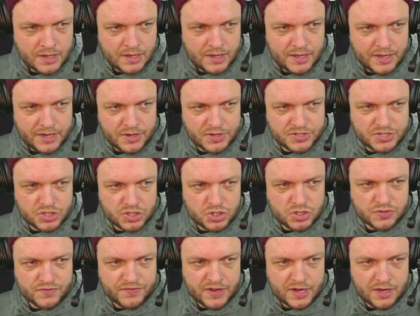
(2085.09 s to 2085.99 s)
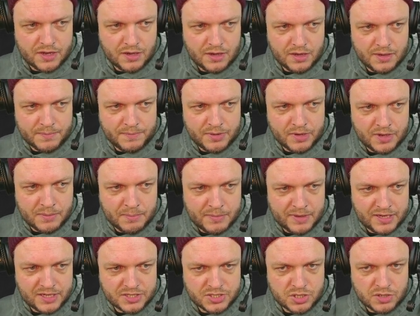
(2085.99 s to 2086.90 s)
And here's the Surveil. Opponent
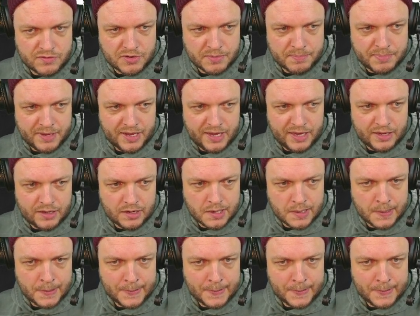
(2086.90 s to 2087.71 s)
mills over Painter.